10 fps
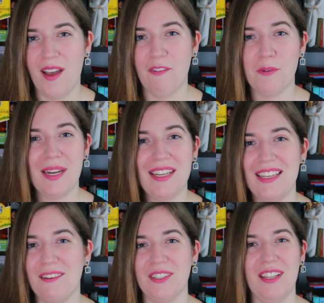Everybody,
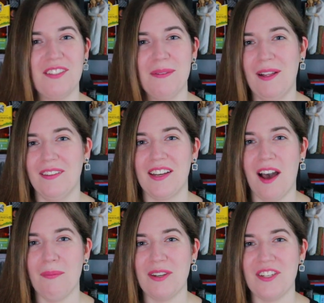give your love to Mel in the
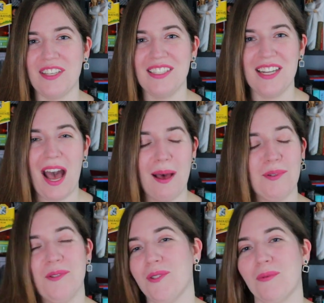comments. She is an
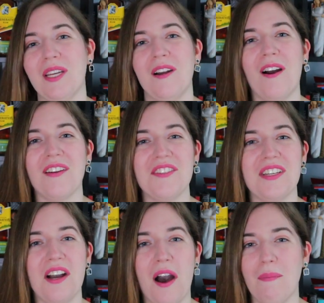absolute sweetheart. She
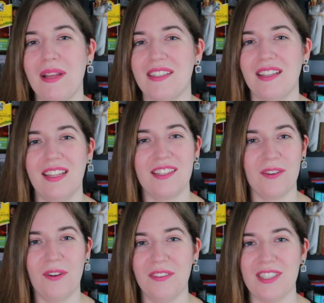comments and likes
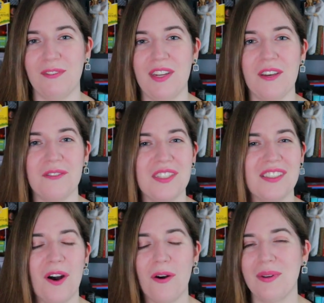on all these videos.
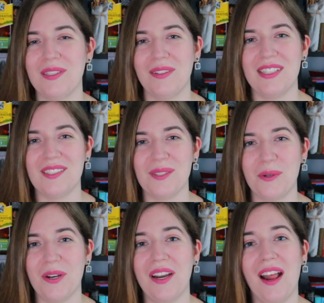She's always on
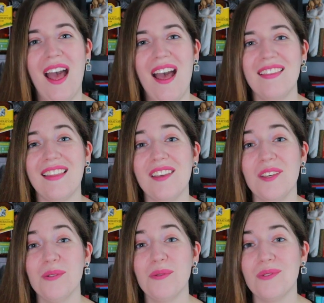Discord. Thank
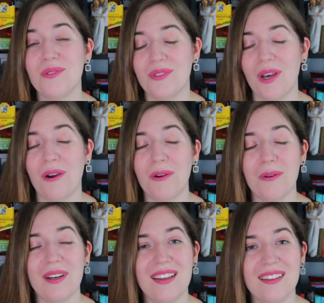you
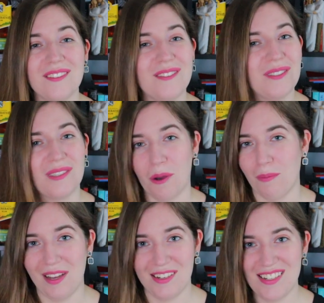so, so
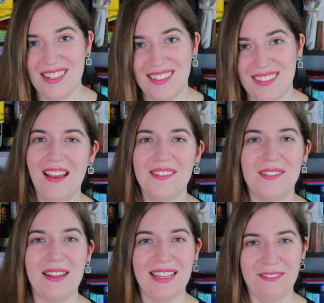much.
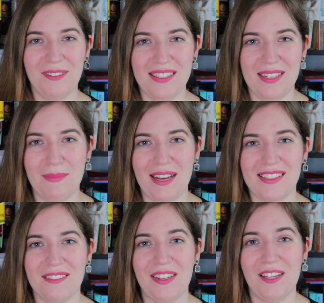So that's it for this
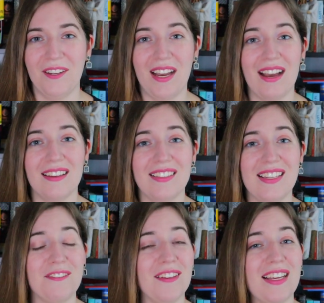unboxing video, you guys.
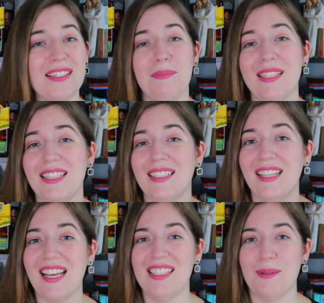If you liked it, please hit the
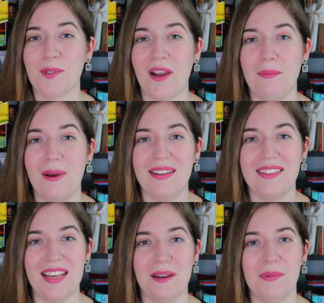like and subscribe button
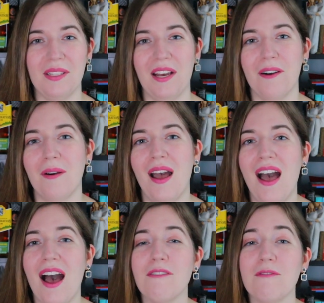down below.
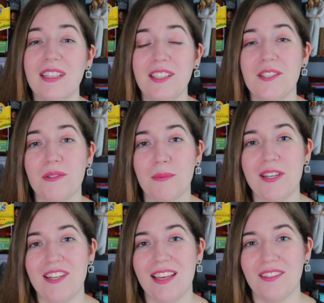I really do
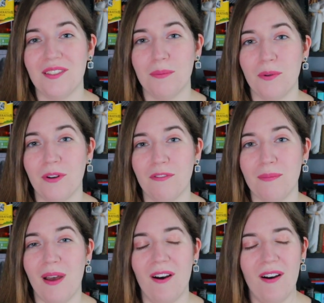appreciate the support
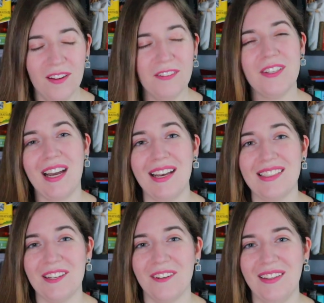from all of you guys
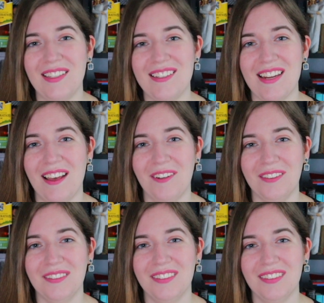here on this channel.